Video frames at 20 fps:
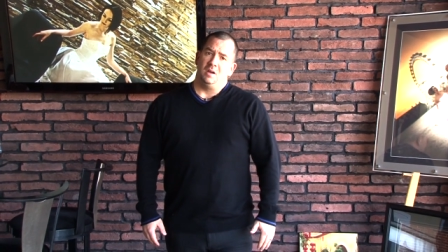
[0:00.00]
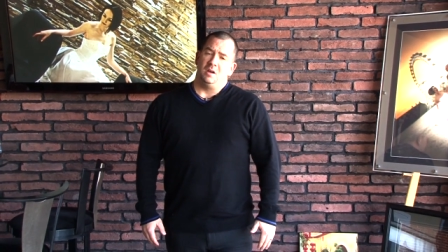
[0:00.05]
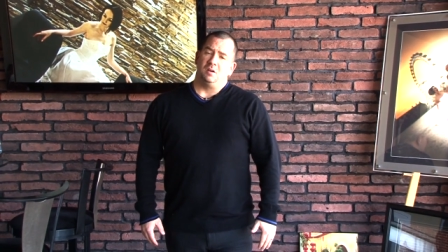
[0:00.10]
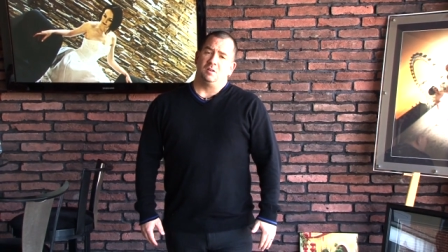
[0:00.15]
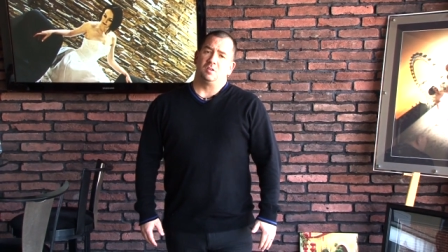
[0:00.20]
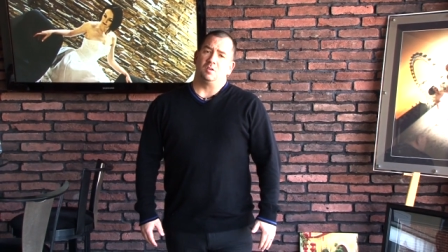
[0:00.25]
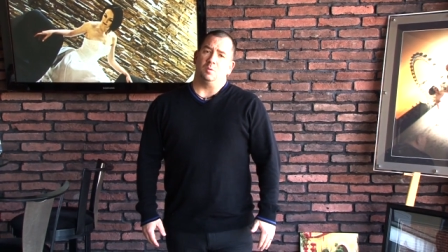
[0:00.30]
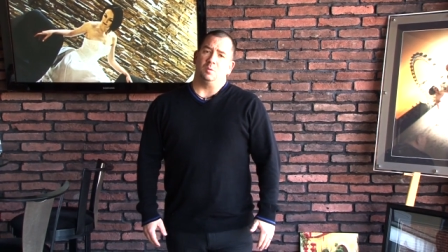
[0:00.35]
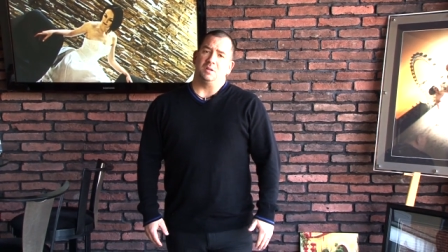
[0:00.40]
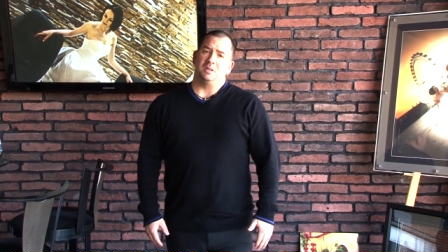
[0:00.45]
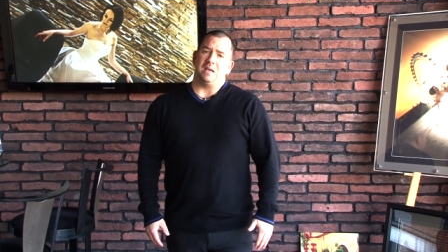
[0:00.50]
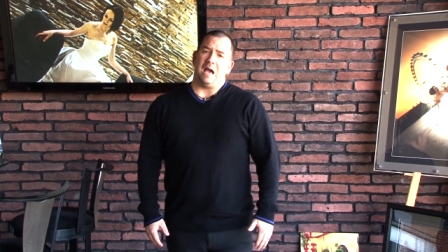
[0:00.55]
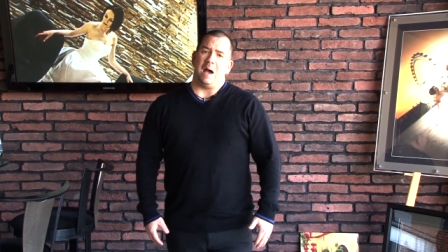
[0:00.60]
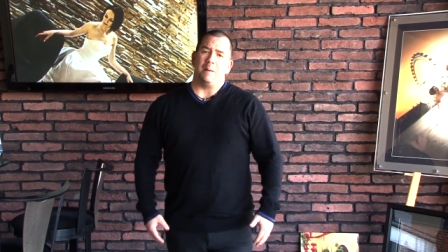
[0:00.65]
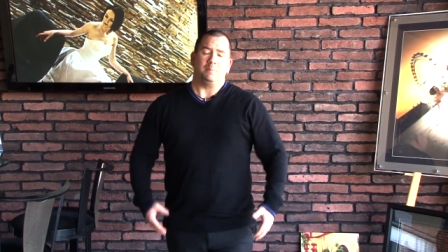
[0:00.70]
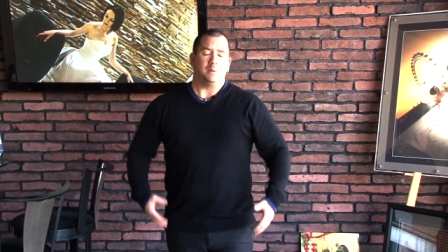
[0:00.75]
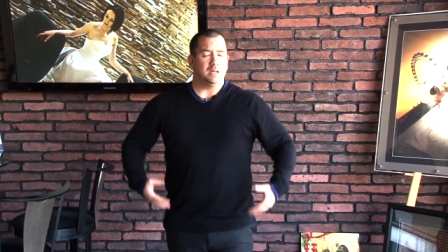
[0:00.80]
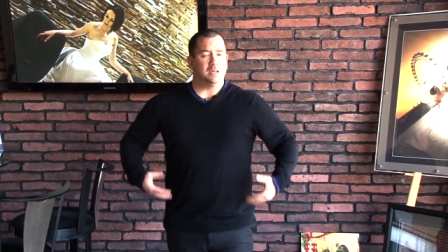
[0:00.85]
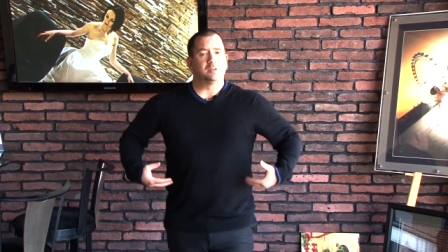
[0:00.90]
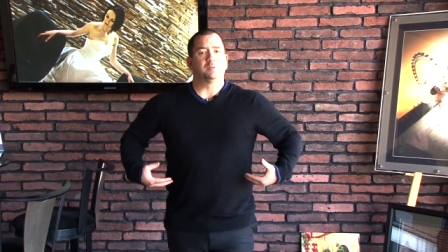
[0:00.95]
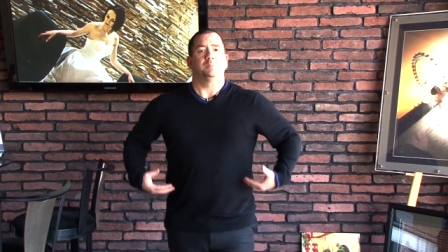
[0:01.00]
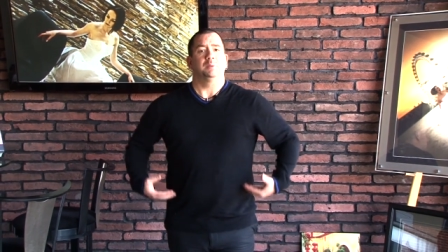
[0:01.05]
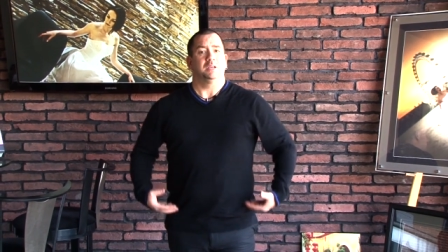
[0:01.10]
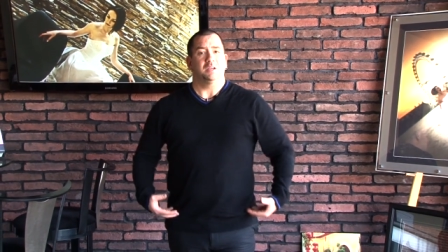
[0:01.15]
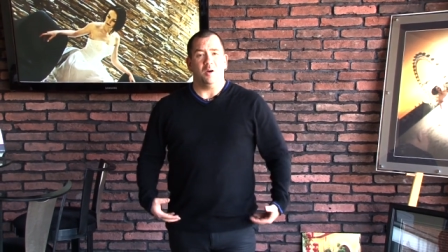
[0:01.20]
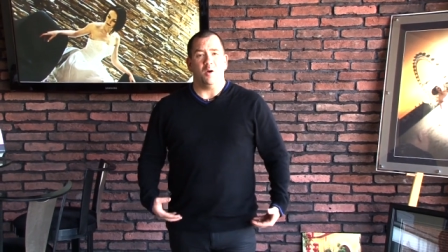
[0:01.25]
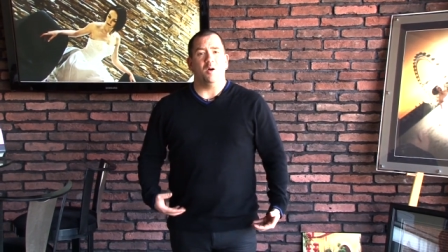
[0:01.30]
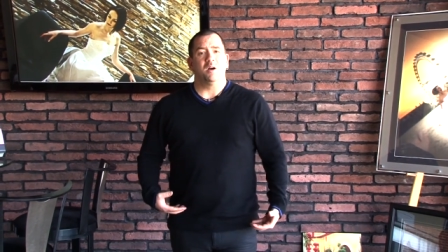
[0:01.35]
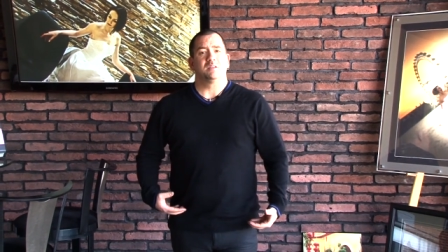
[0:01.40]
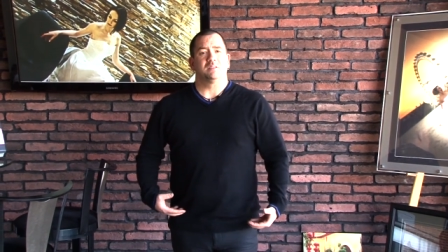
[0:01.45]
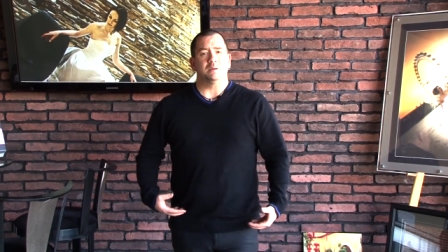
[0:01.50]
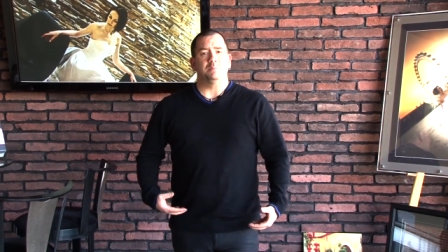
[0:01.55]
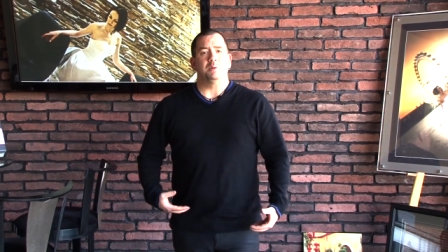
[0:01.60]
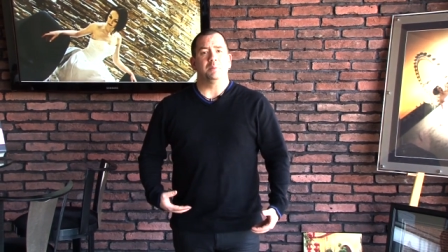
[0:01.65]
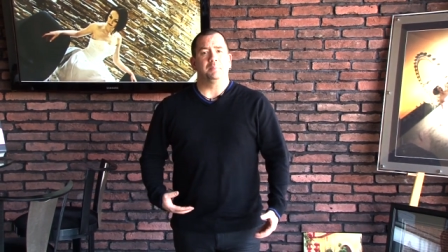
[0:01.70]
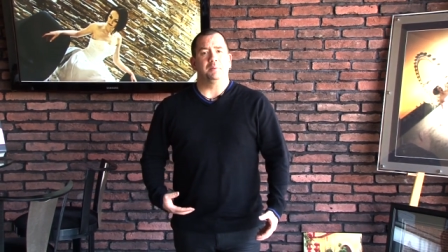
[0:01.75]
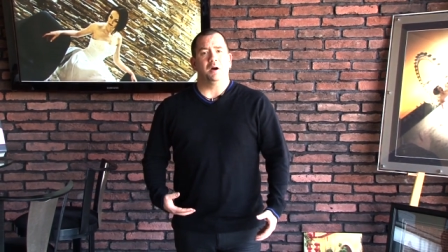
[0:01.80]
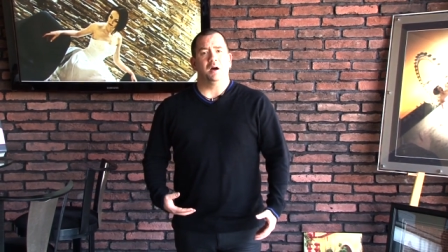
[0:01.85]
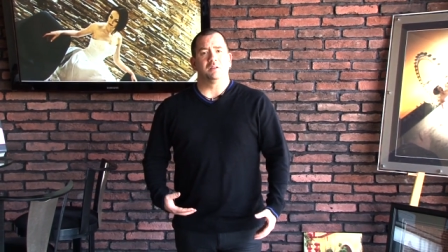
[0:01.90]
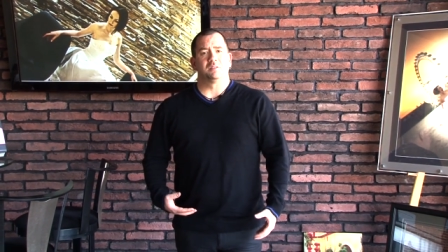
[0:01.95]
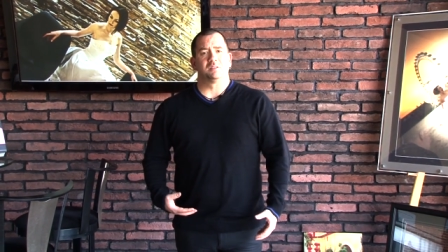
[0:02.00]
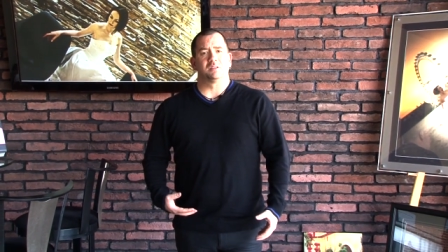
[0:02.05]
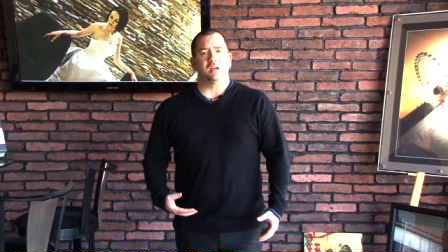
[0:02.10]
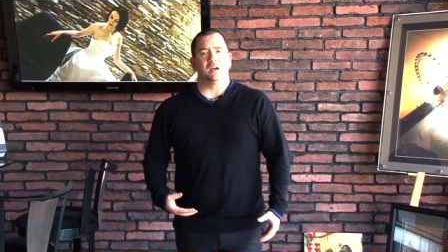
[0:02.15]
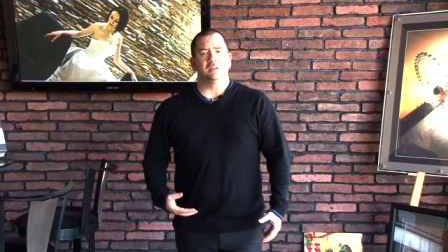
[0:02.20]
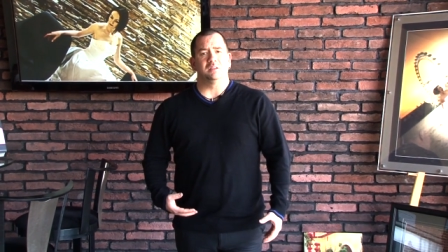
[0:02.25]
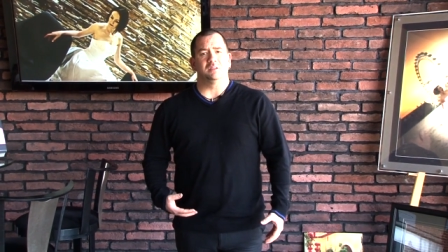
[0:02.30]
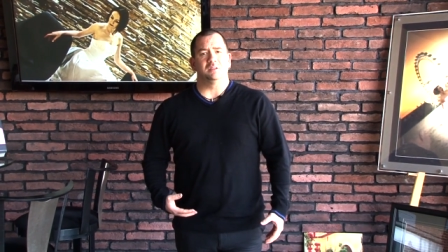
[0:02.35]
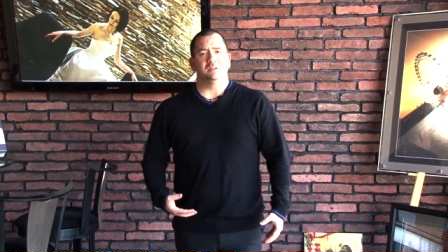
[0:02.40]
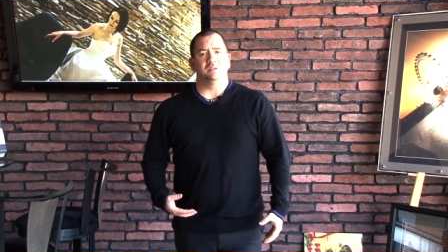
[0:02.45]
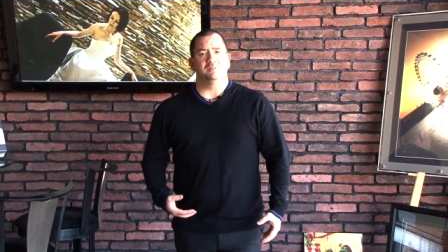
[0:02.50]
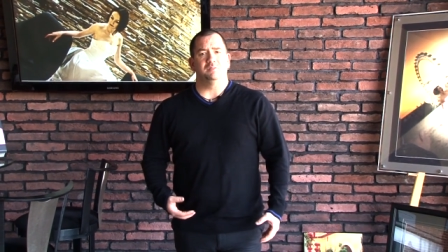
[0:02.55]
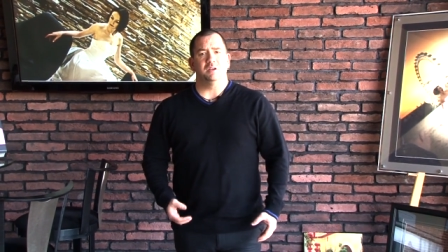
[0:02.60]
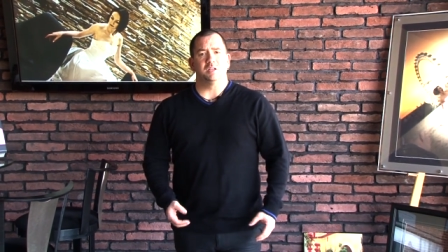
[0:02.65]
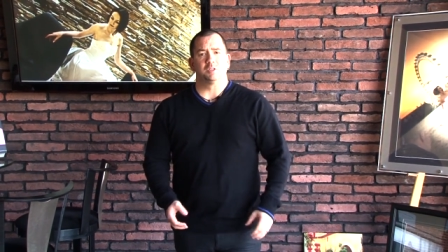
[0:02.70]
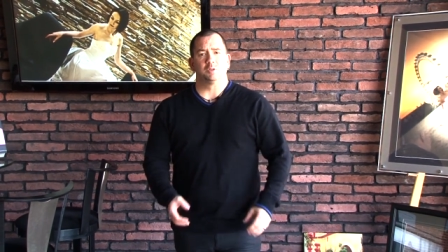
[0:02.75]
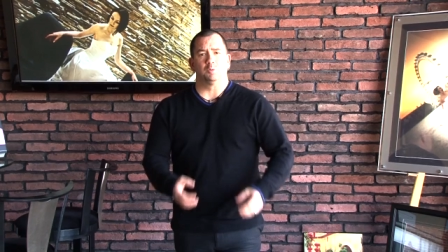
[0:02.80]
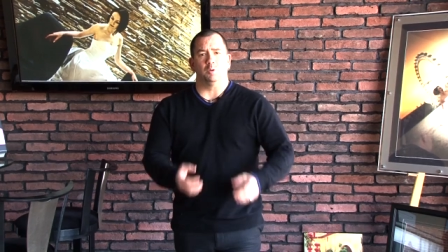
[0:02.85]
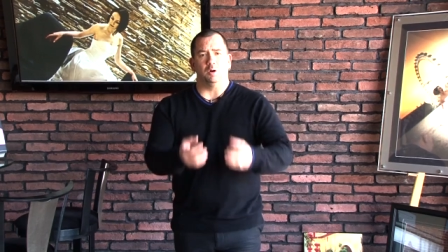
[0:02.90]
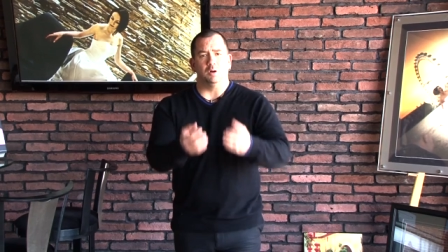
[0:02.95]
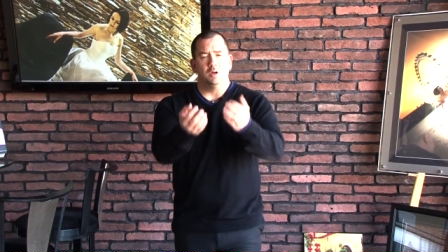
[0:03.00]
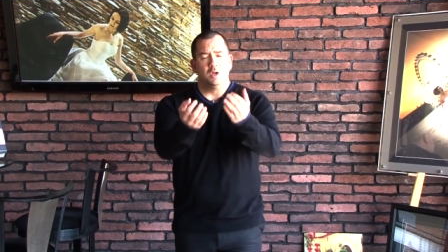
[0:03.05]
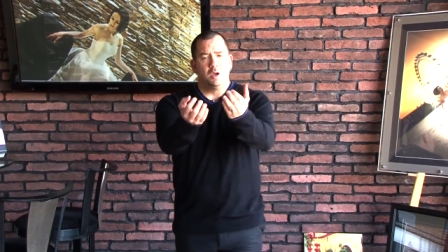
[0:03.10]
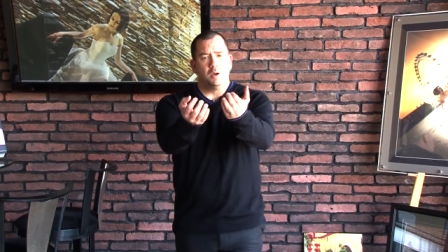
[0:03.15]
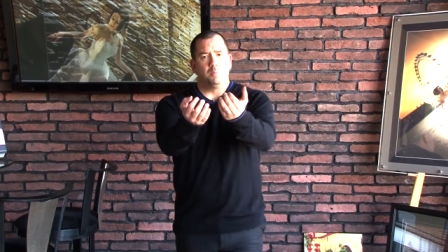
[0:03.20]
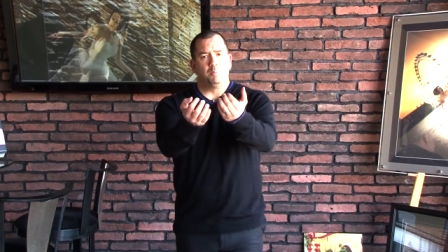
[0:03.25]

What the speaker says: So what's happening is, because I'm a plus size individual,